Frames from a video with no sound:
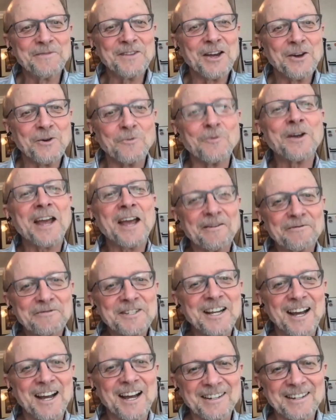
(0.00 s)
We have
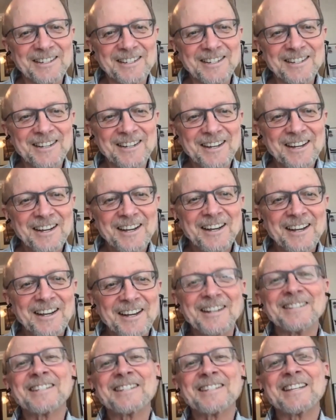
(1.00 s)
text.
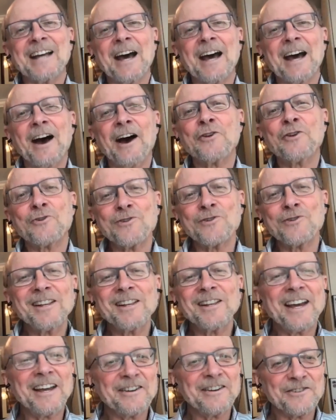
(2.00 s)
It's that other
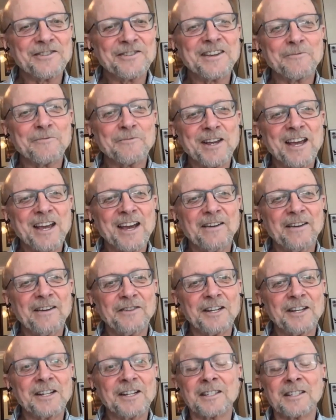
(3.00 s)
layer that we have.
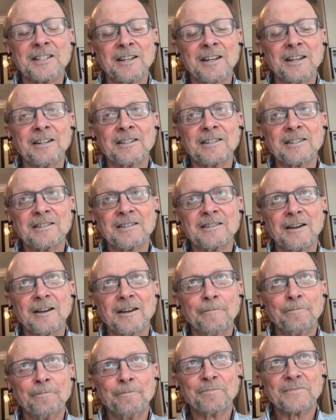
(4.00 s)
It's
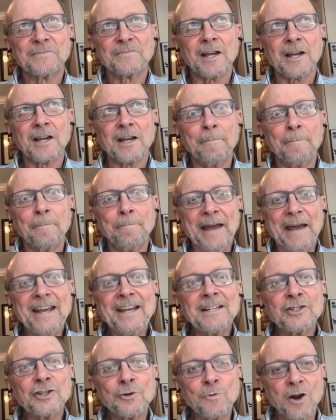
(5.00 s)
a
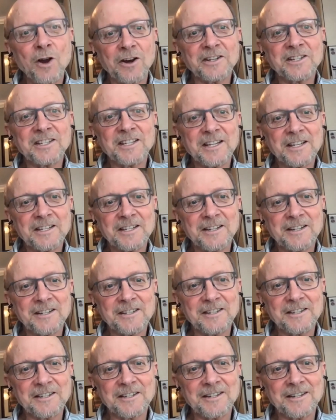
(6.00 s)
bane to our
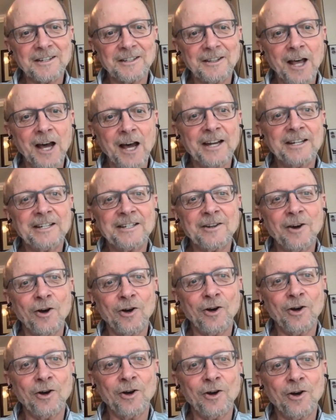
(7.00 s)
existence to align
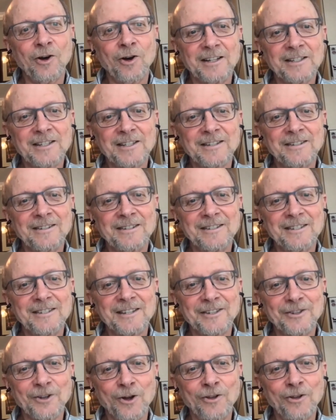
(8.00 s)
all the consonants
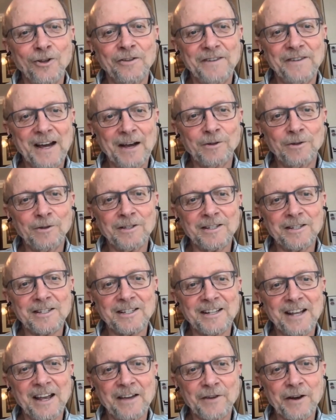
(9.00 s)
and all the vowels
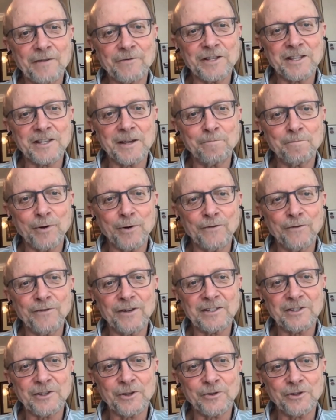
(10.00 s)
and have everything
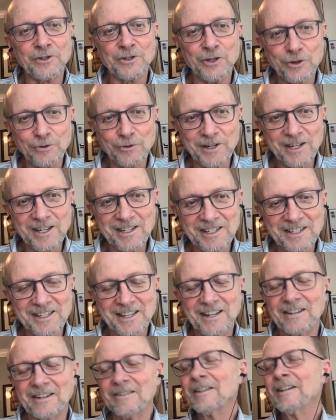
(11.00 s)
perfect so the tuning is
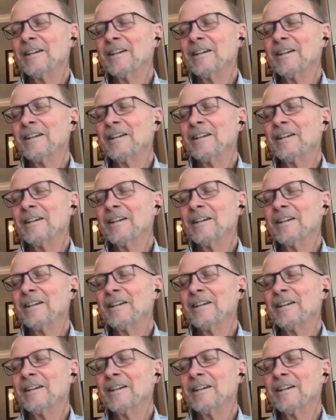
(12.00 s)
there,